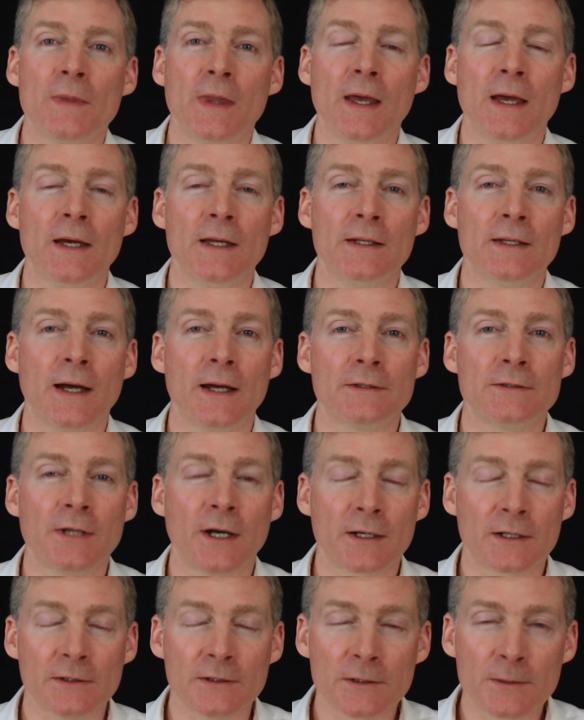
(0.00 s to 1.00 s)
And I
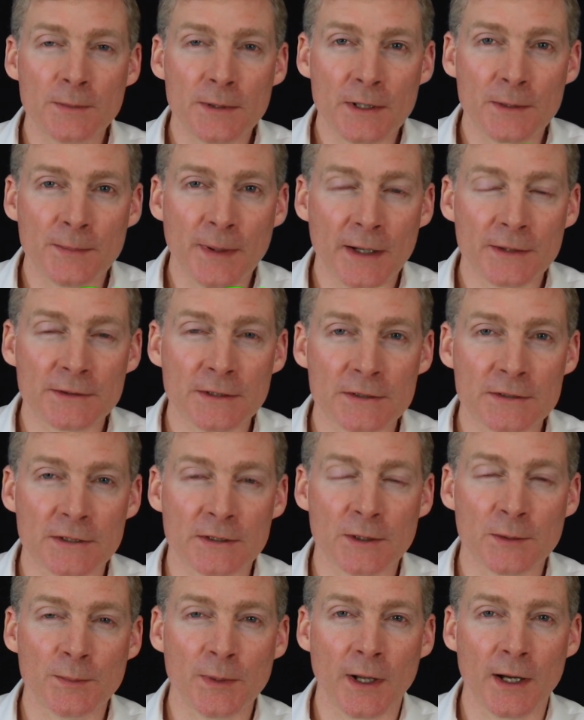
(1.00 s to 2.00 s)
talk a little bit about this
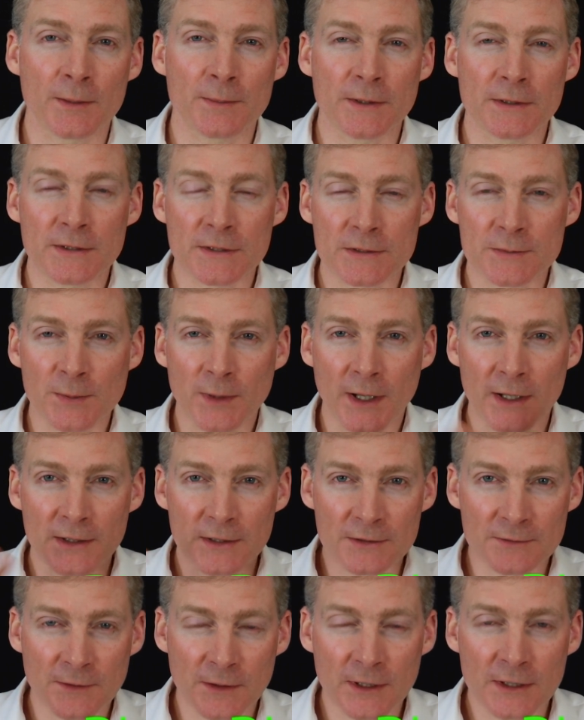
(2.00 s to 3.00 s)
in the blog, but this blog
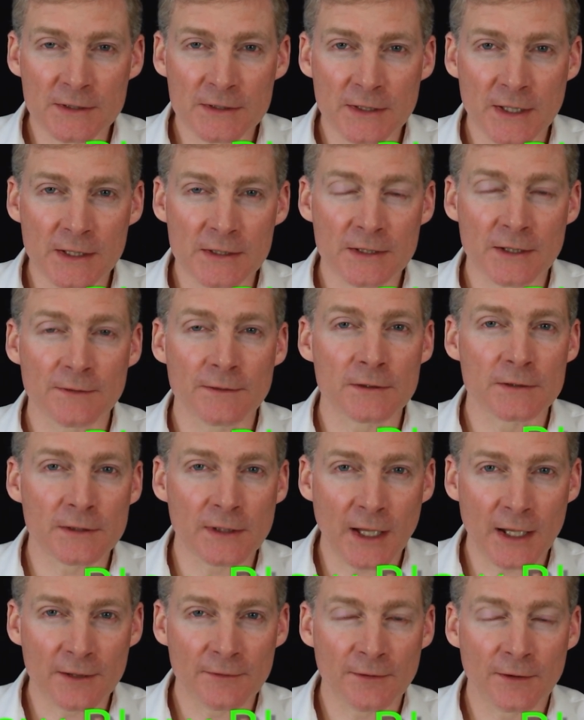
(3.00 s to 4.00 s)
is very extensive. There's a
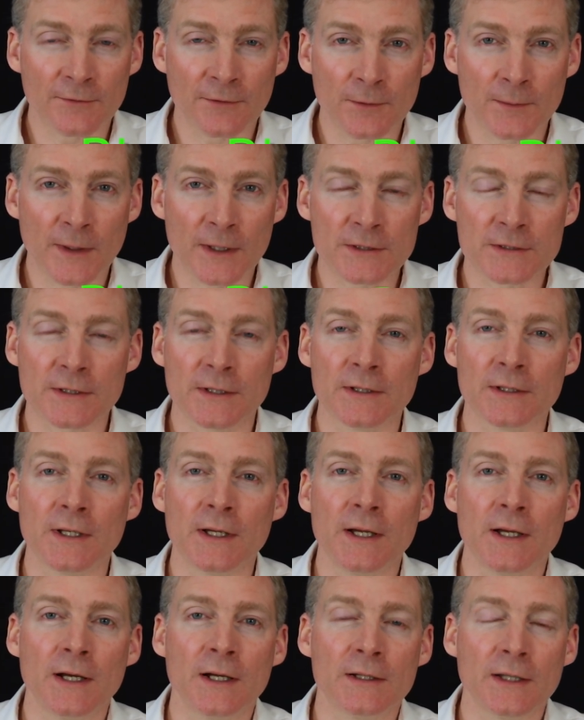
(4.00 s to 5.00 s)
lot of information,
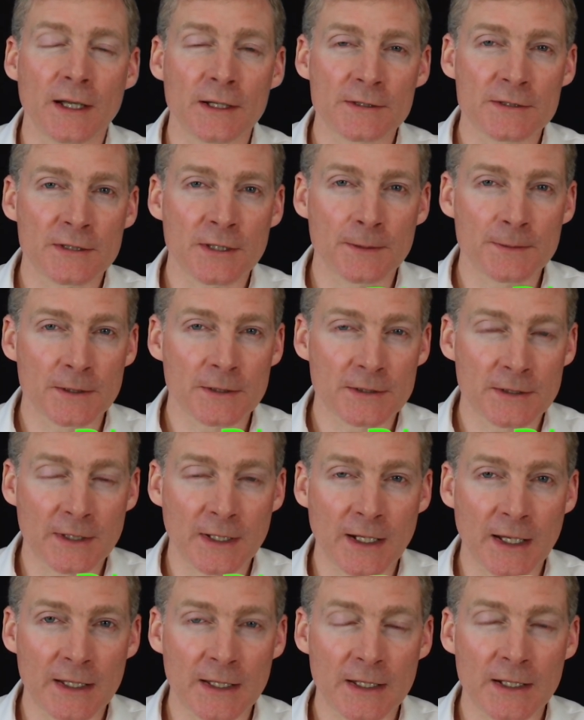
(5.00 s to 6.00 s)
a lot of subjects
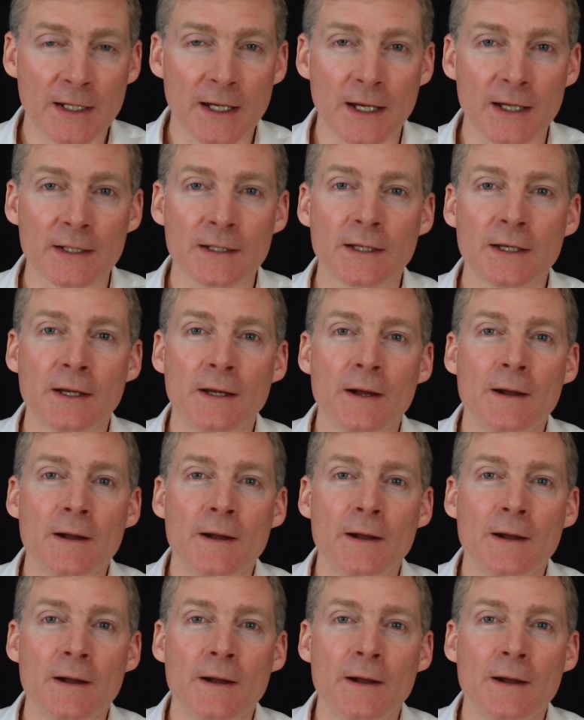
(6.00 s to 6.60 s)
that I hit on.